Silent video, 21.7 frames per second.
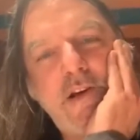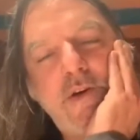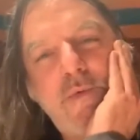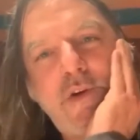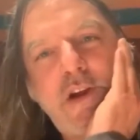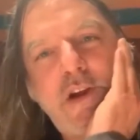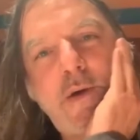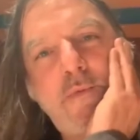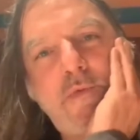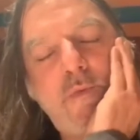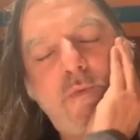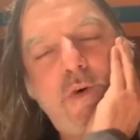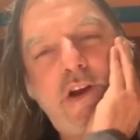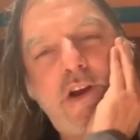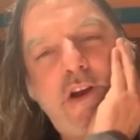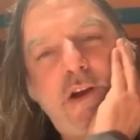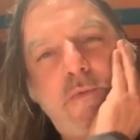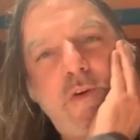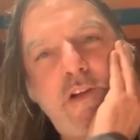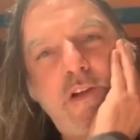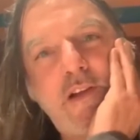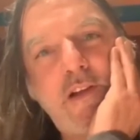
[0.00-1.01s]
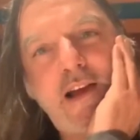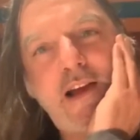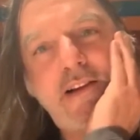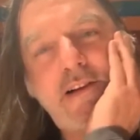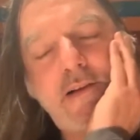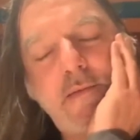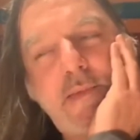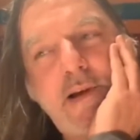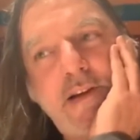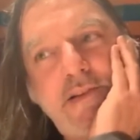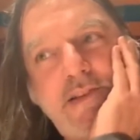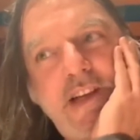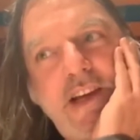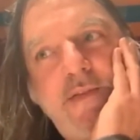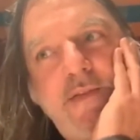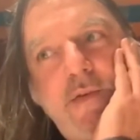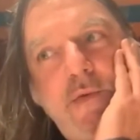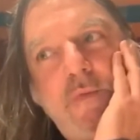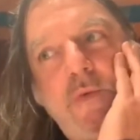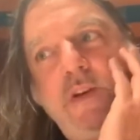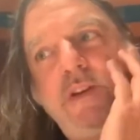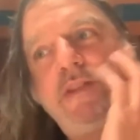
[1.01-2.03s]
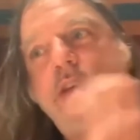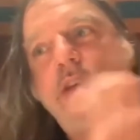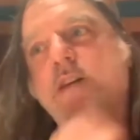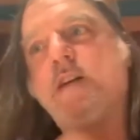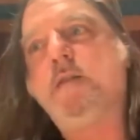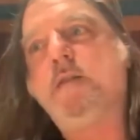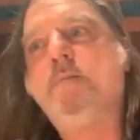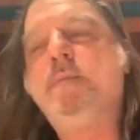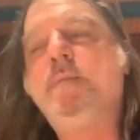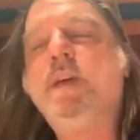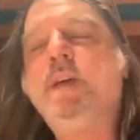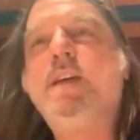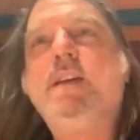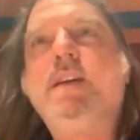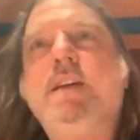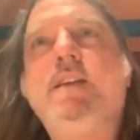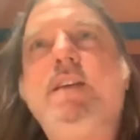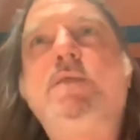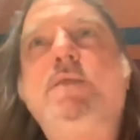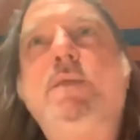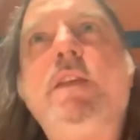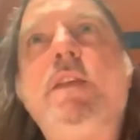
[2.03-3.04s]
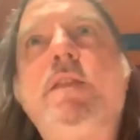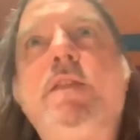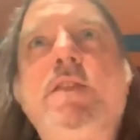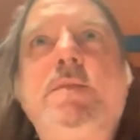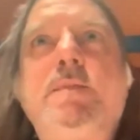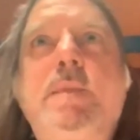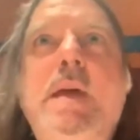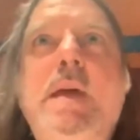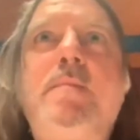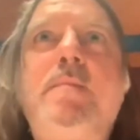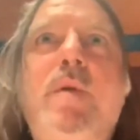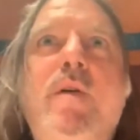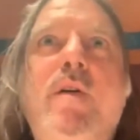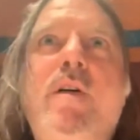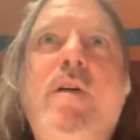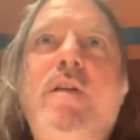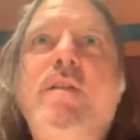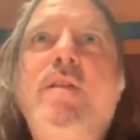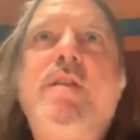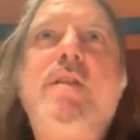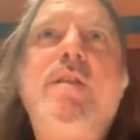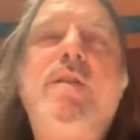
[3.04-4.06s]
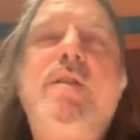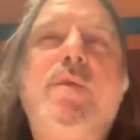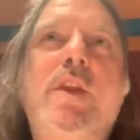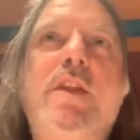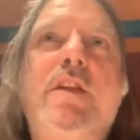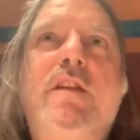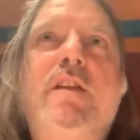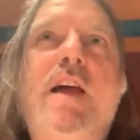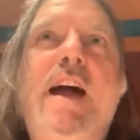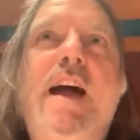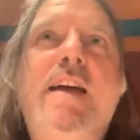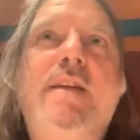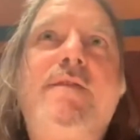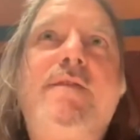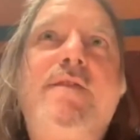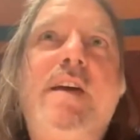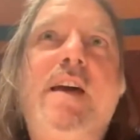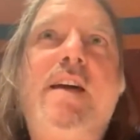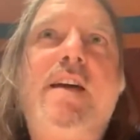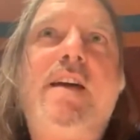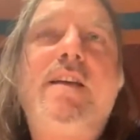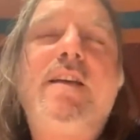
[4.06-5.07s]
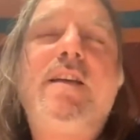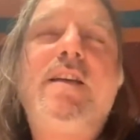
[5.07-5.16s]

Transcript: What I really liked about David was he's one of those people with a life that